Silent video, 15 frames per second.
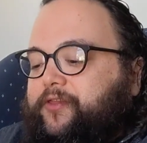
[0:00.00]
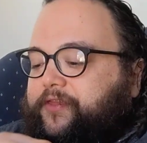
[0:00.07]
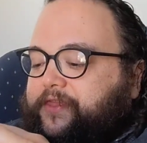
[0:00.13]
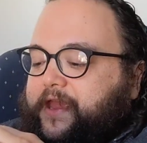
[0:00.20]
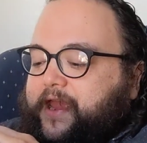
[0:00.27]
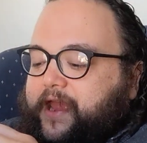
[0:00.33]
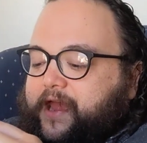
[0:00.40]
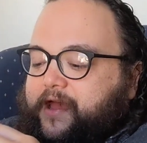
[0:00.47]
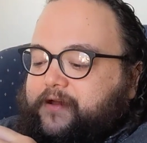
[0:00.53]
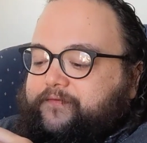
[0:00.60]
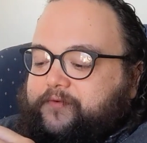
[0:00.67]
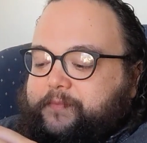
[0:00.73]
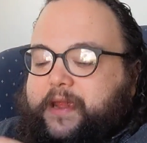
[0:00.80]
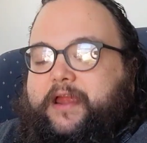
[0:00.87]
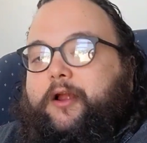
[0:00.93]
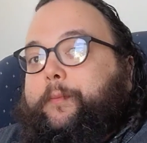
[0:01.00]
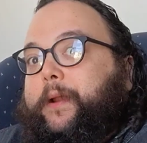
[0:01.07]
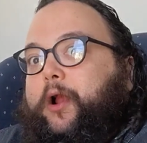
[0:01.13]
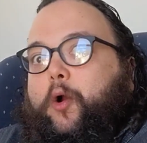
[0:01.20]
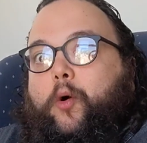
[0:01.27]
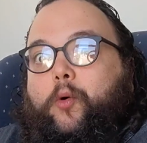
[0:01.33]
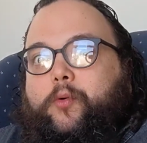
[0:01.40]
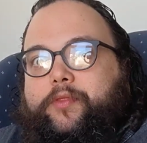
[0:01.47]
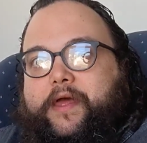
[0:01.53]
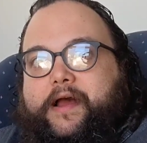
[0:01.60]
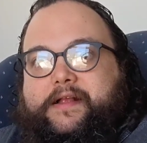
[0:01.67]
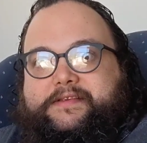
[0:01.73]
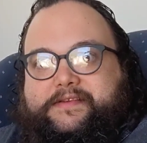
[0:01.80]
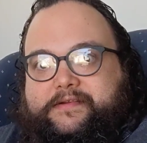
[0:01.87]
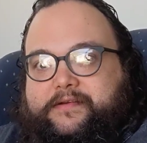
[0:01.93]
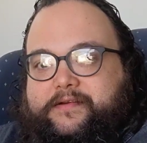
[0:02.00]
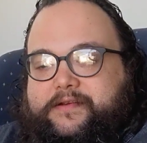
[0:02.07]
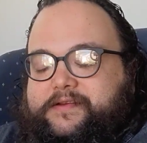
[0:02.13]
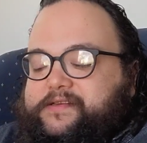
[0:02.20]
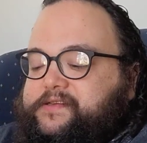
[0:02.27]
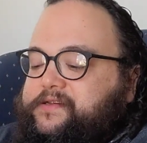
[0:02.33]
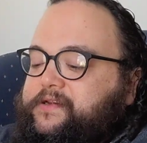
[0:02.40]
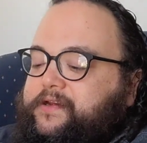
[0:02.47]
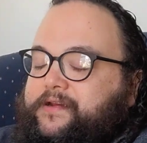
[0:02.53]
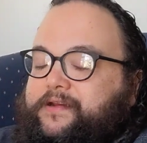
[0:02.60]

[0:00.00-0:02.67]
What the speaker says: that they have and make everybody go, oh, that's nice.